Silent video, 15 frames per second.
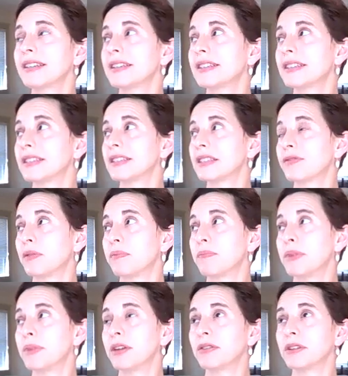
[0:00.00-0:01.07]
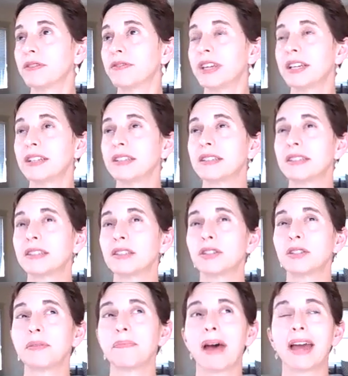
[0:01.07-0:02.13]
This is from Peter Levine's
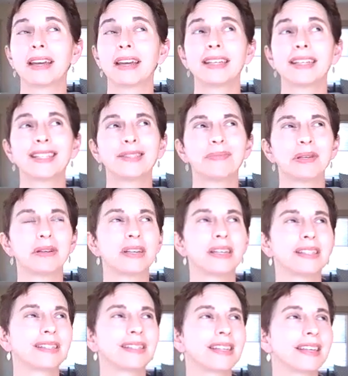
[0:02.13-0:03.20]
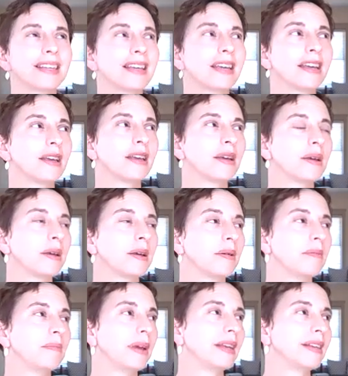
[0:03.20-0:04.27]
Somatic Experiencing,
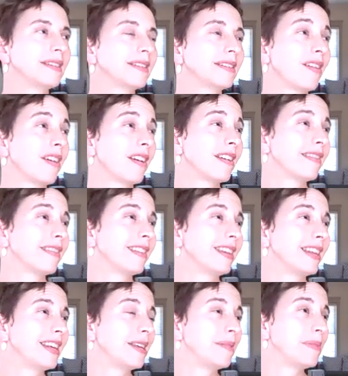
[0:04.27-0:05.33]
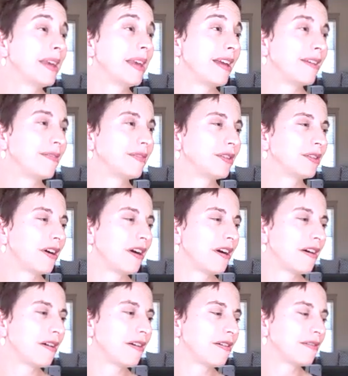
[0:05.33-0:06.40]
based on the behavior
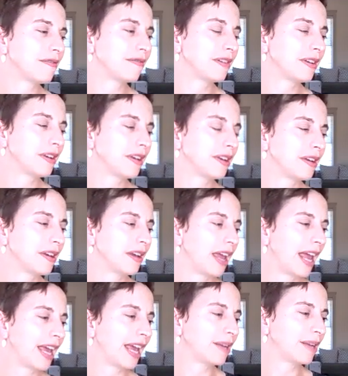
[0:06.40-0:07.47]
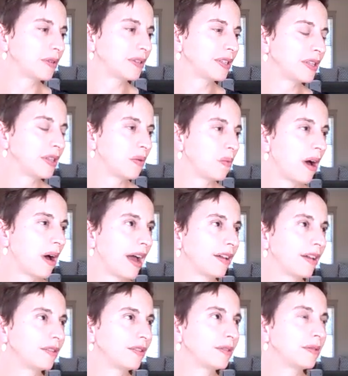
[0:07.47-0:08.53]
of animals in the
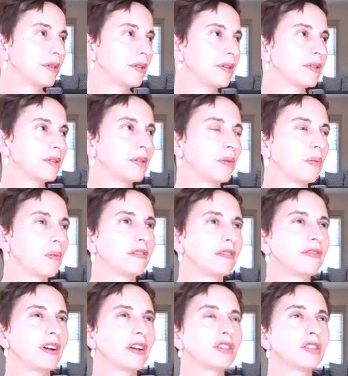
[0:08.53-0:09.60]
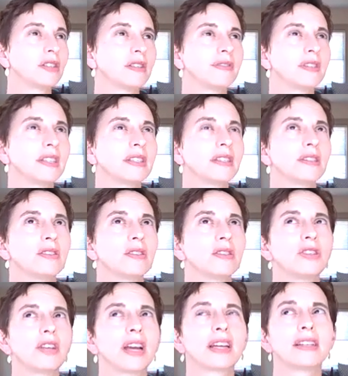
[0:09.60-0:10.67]
wild. So one function of this is to
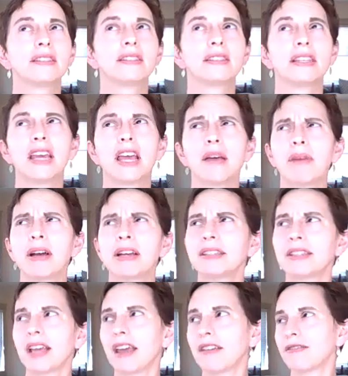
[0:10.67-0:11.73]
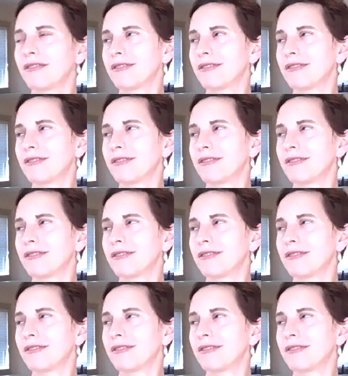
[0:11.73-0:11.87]
check and see, am I safe?